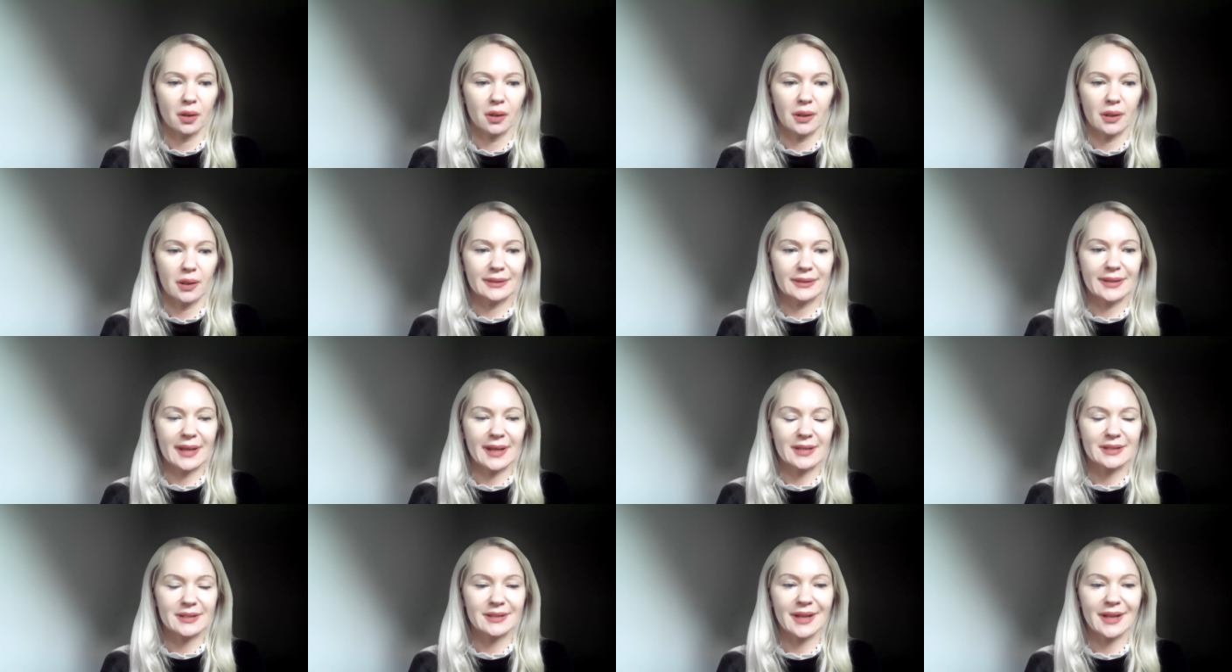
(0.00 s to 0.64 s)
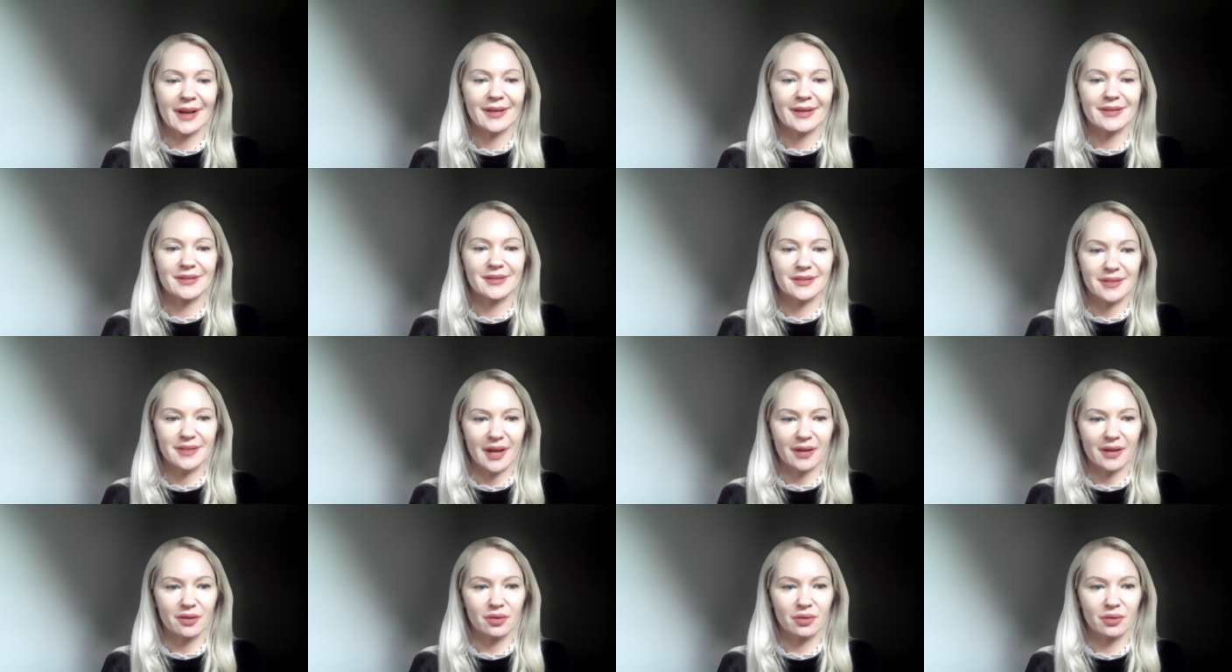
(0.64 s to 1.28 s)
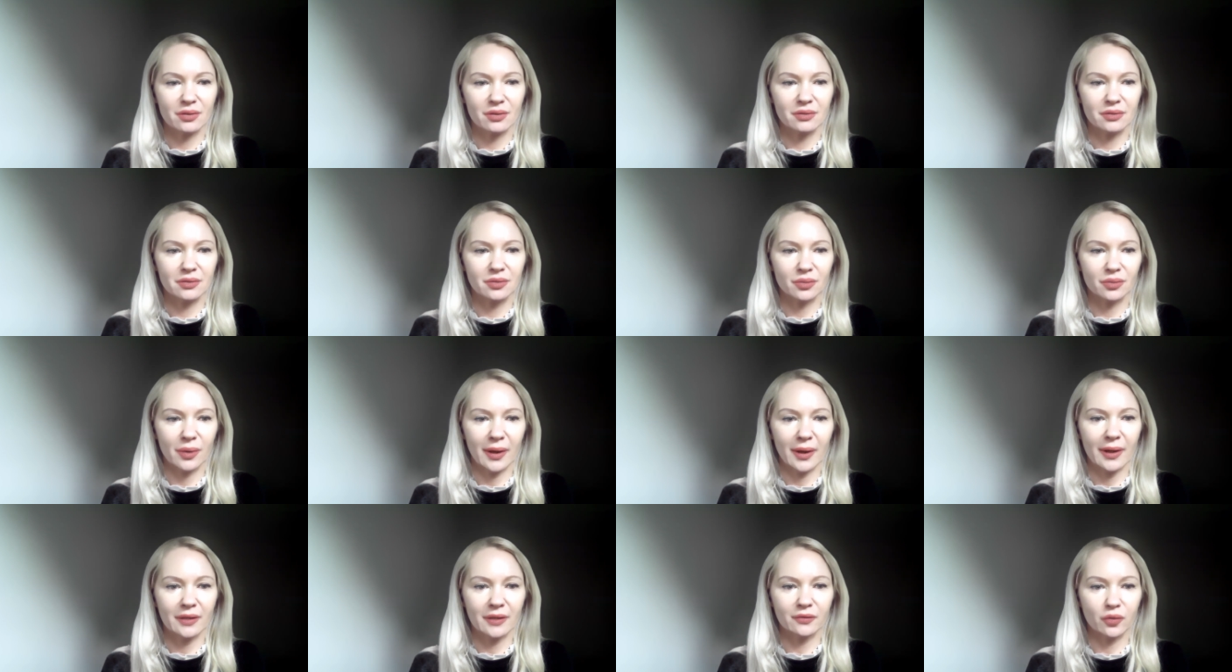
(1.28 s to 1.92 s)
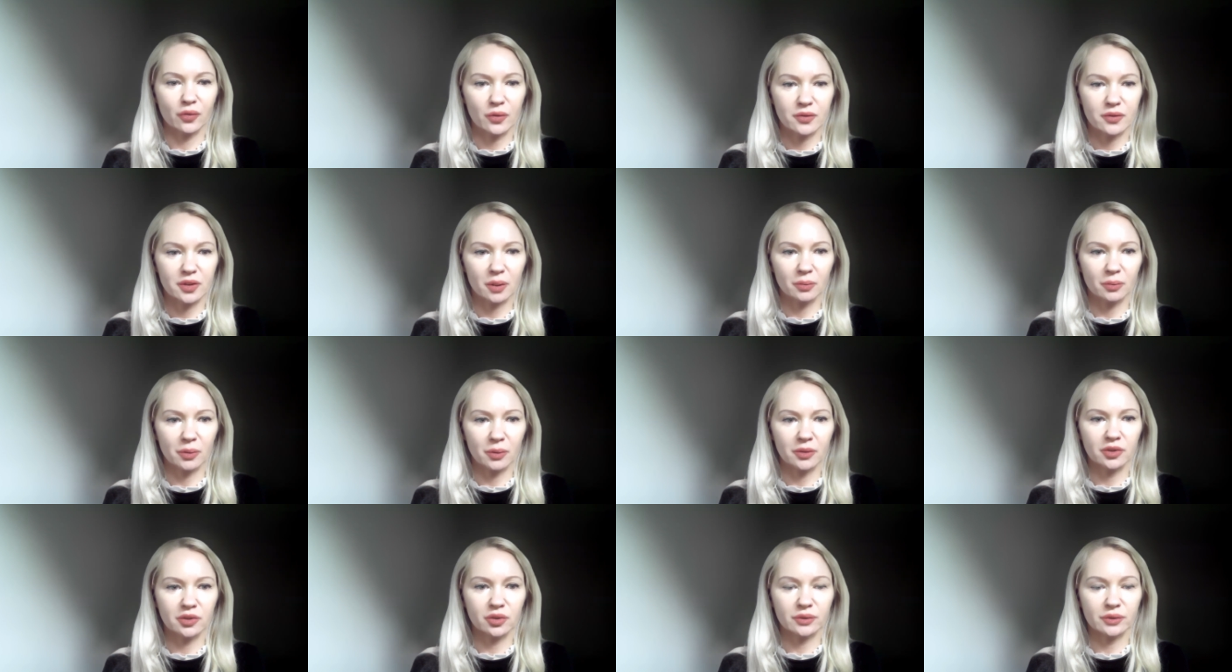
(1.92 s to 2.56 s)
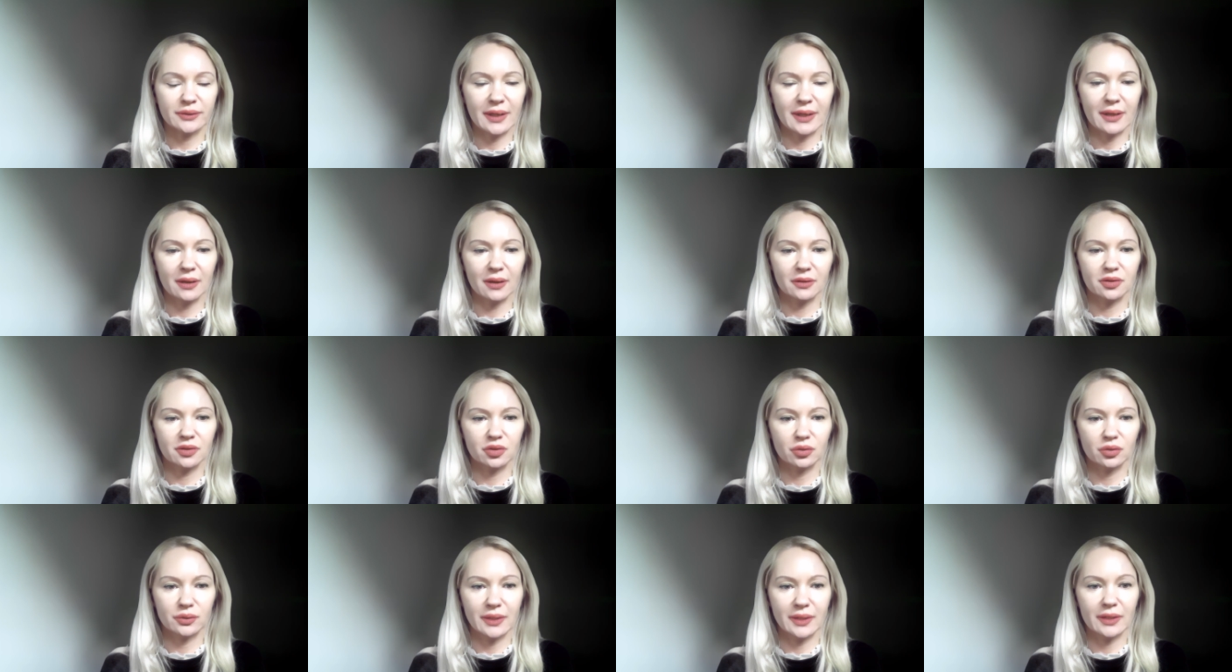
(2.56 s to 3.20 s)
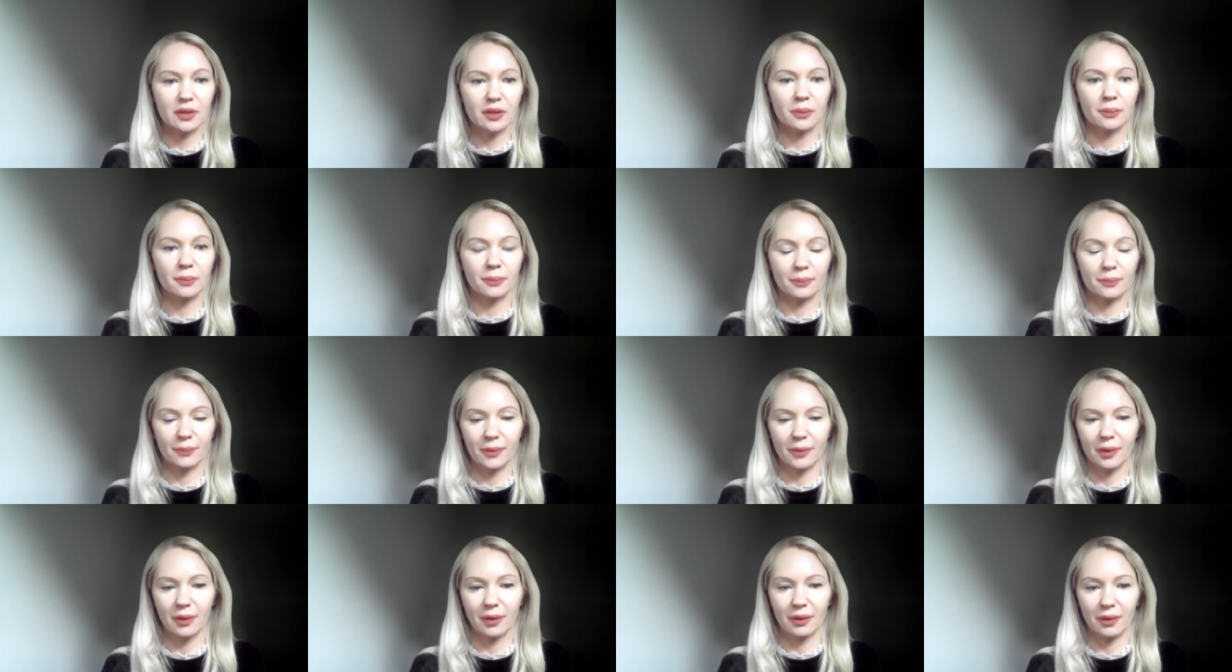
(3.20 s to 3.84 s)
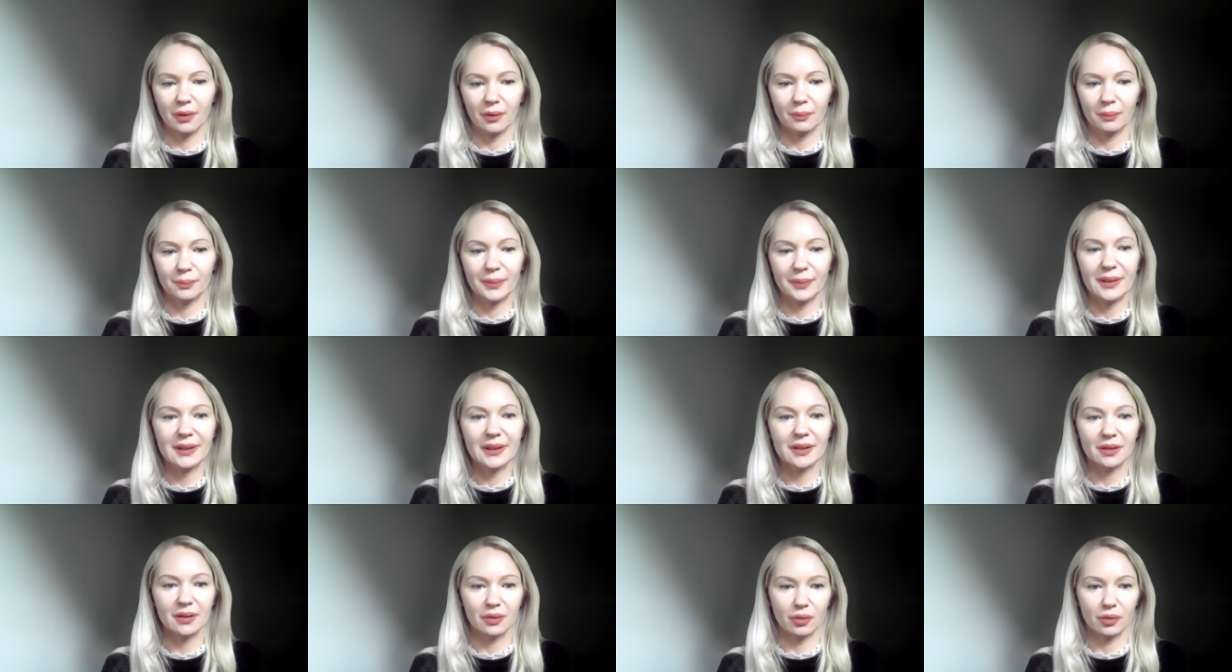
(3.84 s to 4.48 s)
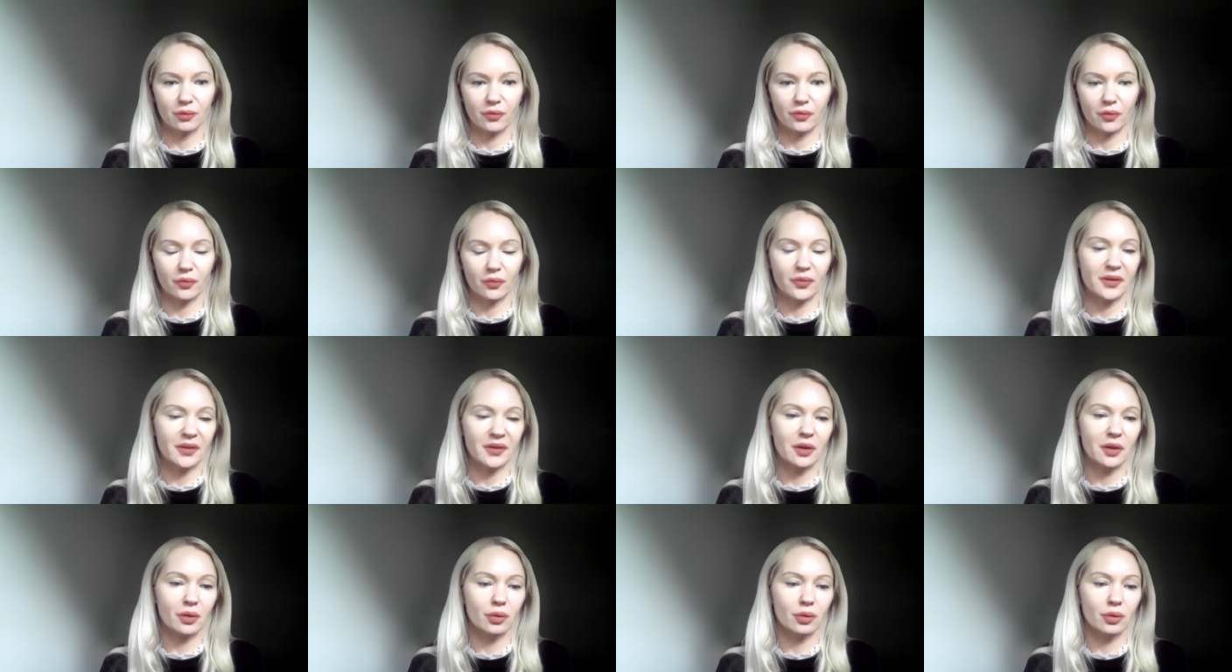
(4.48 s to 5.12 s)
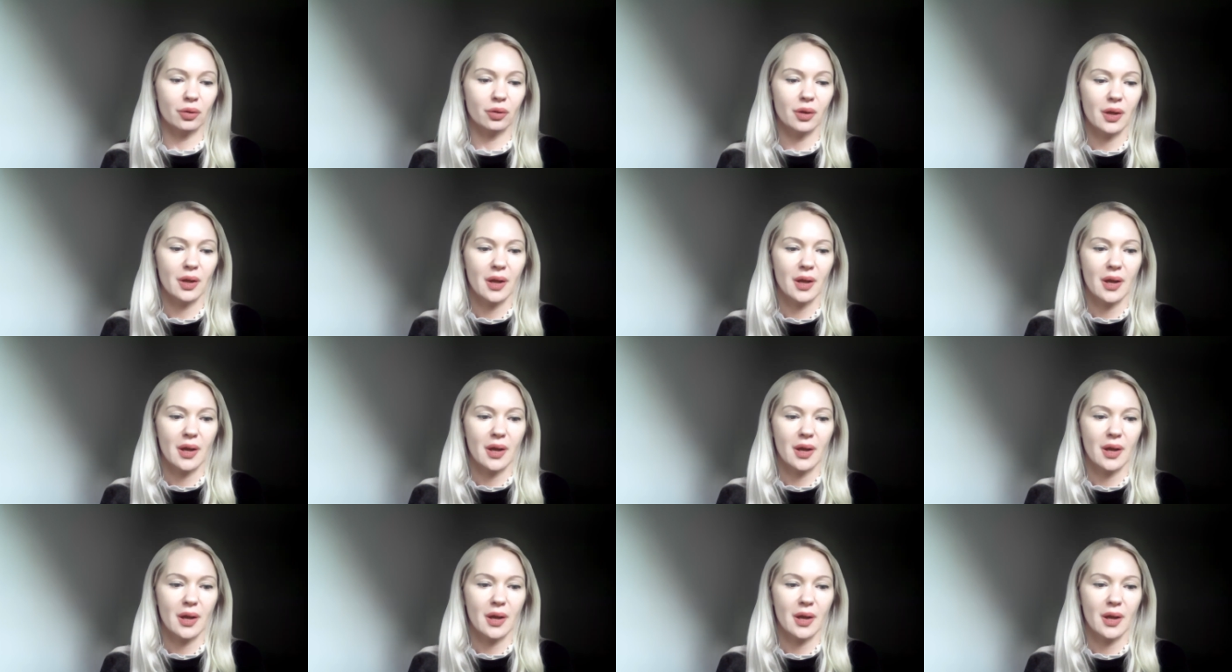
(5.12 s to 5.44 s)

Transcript: it takes nine seconds, right, for someone to take, to take a uh, peek of a video.